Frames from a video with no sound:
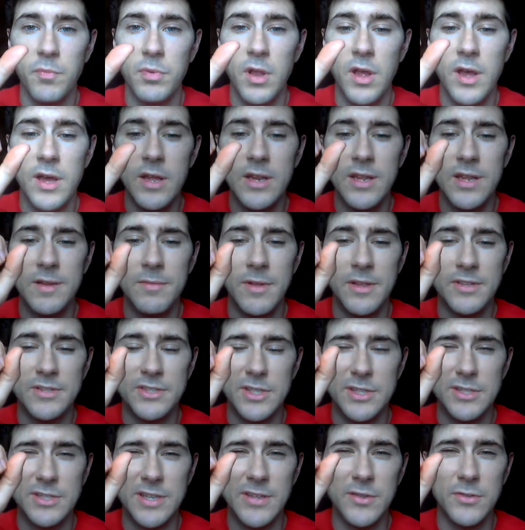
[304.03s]
blood, let's
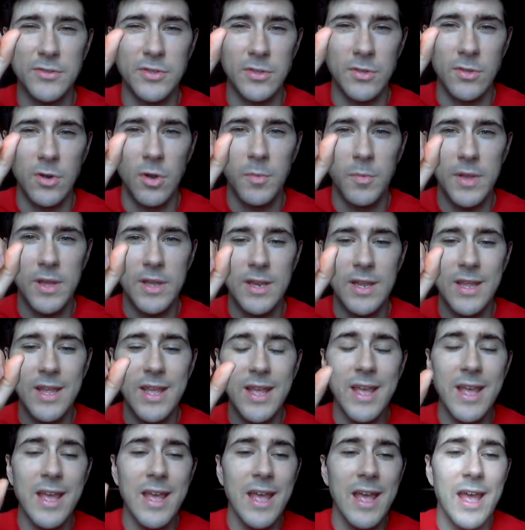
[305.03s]
just say there's a little bit.
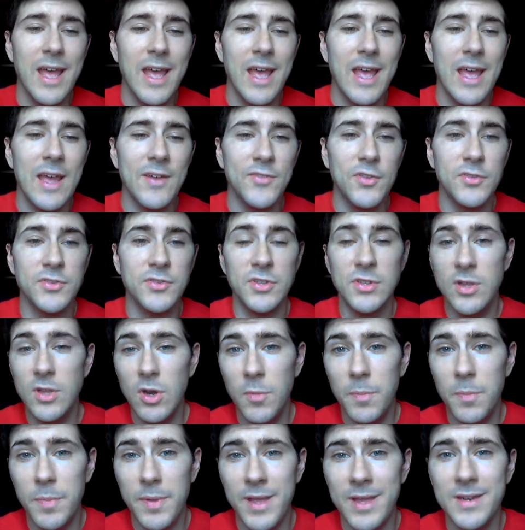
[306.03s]
If there's a
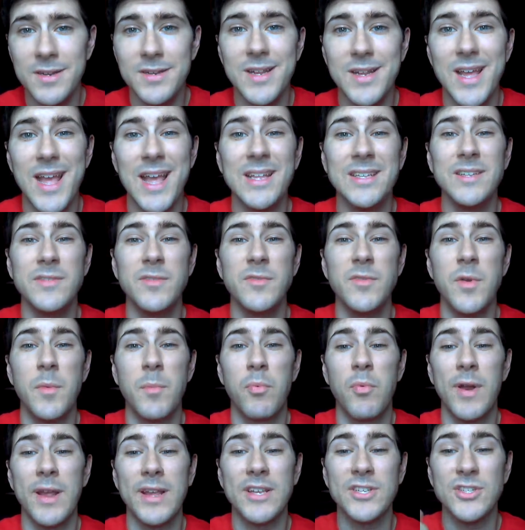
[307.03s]
little bit and some of it
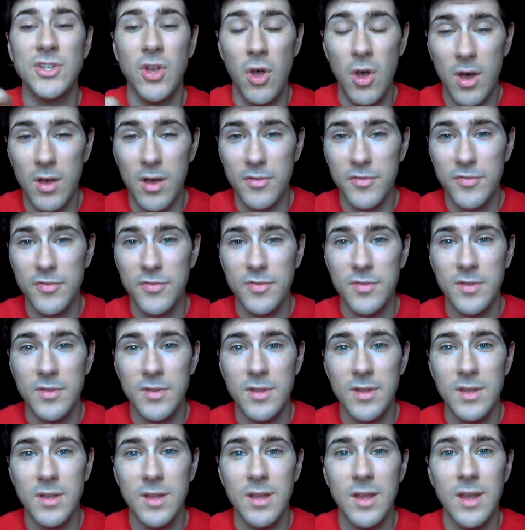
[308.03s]
breaks off,
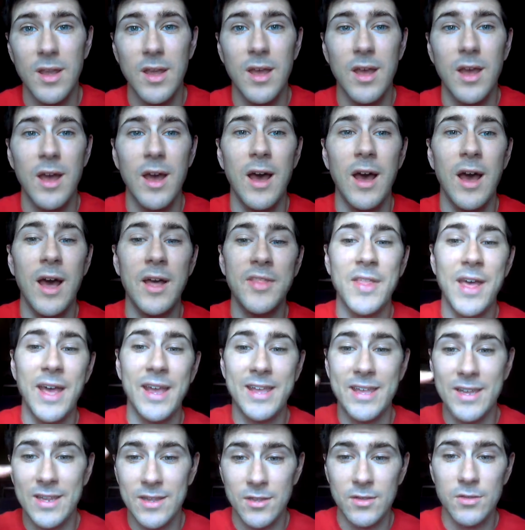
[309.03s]
that
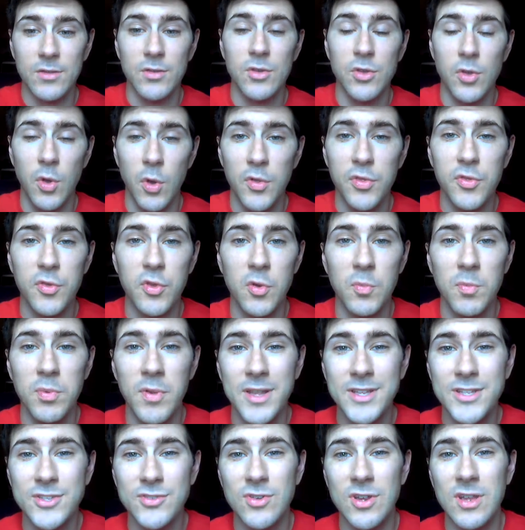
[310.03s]
can go through your
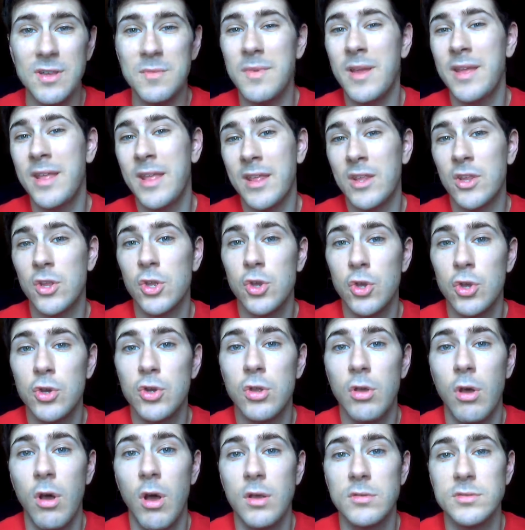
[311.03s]
bloodstream and could
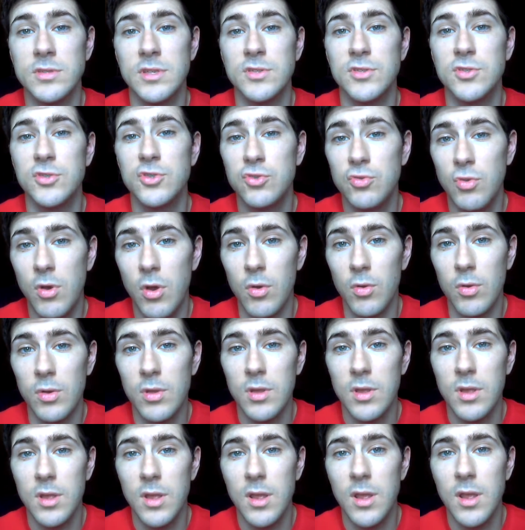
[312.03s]
cause a stroke.
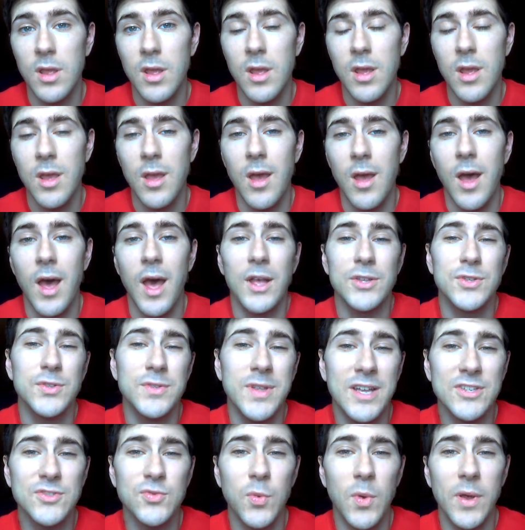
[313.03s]
So
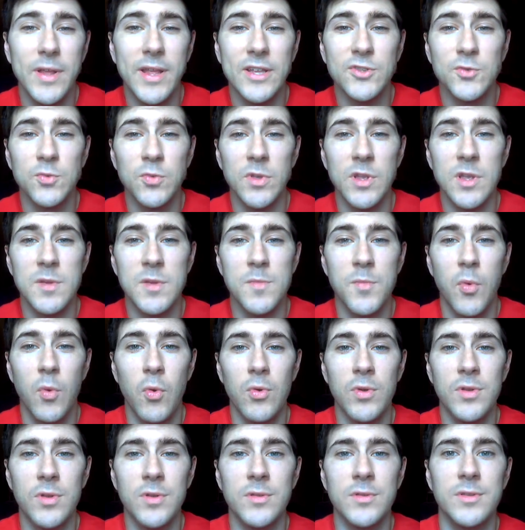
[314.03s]
that's why it's really
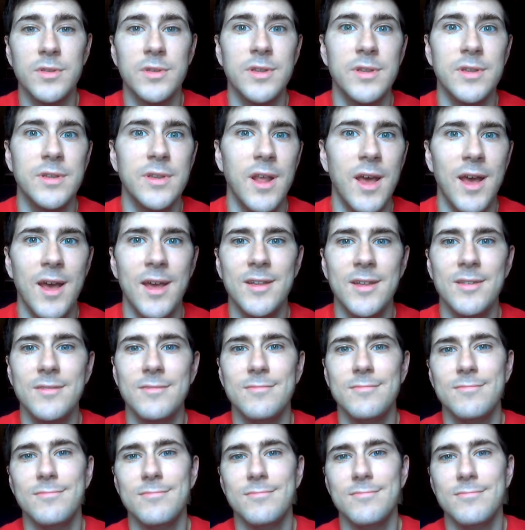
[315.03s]
important to not
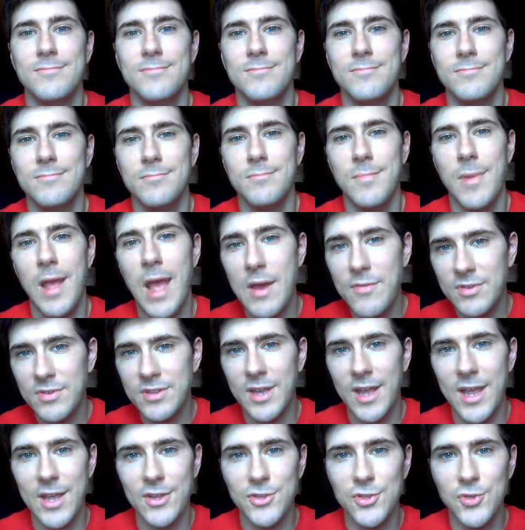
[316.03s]
have a
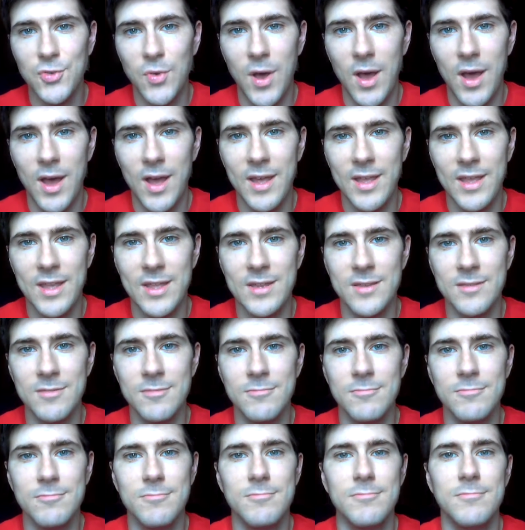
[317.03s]
diet too high
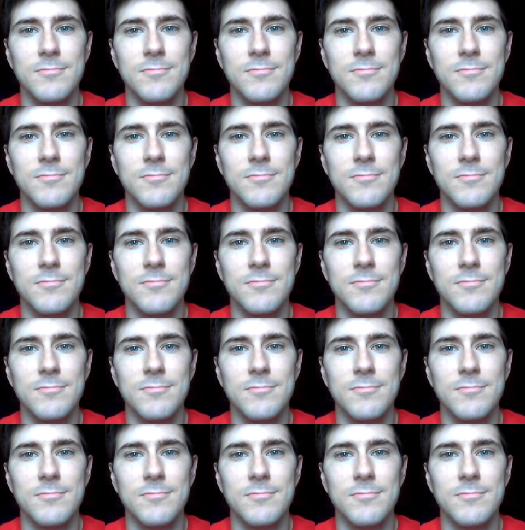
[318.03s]
in